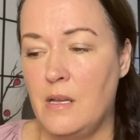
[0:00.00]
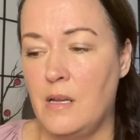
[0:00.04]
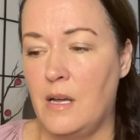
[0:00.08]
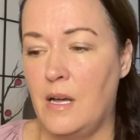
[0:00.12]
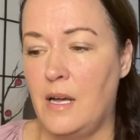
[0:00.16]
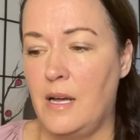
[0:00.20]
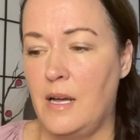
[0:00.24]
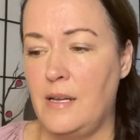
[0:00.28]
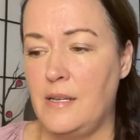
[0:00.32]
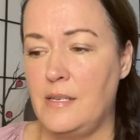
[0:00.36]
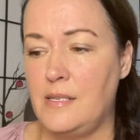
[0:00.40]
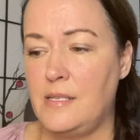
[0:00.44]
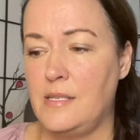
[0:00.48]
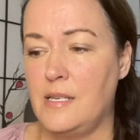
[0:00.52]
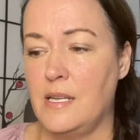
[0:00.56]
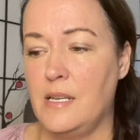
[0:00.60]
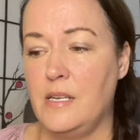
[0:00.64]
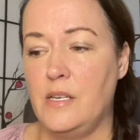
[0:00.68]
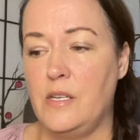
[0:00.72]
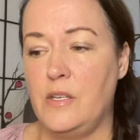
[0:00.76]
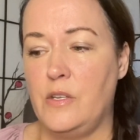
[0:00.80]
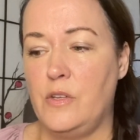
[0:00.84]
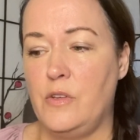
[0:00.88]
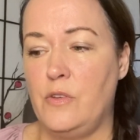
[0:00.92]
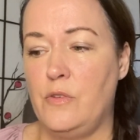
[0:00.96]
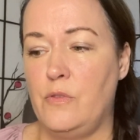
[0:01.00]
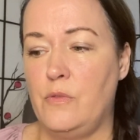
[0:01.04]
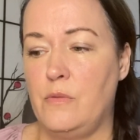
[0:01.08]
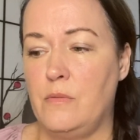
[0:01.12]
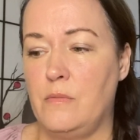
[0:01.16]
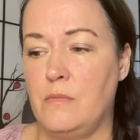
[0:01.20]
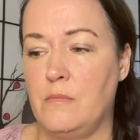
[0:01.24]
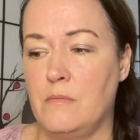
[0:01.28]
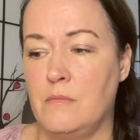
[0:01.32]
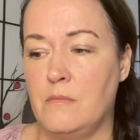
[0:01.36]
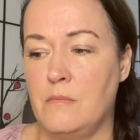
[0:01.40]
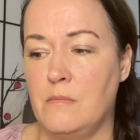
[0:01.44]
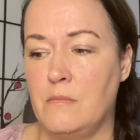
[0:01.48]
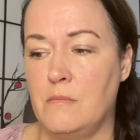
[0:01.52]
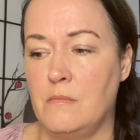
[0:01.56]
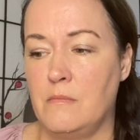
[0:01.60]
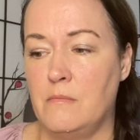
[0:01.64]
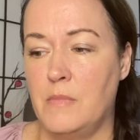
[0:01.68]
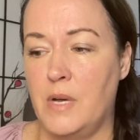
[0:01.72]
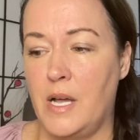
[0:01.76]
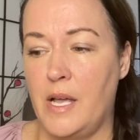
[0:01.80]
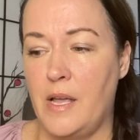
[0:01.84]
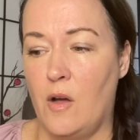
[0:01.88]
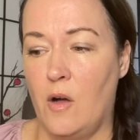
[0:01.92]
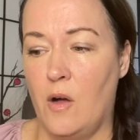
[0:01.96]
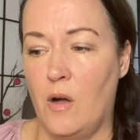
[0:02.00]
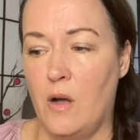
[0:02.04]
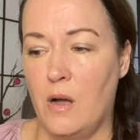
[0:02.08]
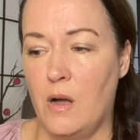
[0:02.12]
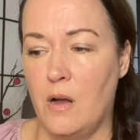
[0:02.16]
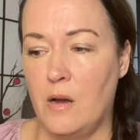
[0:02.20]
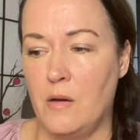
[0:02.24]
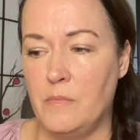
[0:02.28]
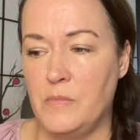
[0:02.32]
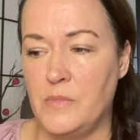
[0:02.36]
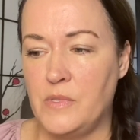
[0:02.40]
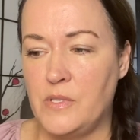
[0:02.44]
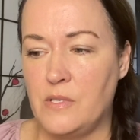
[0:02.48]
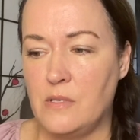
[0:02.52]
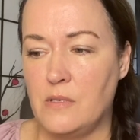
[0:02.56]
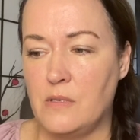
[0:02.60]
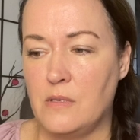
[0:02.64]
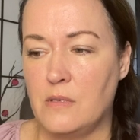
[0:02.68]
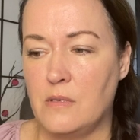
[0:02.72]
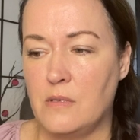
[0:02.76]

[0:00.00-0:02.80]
I send you my arms,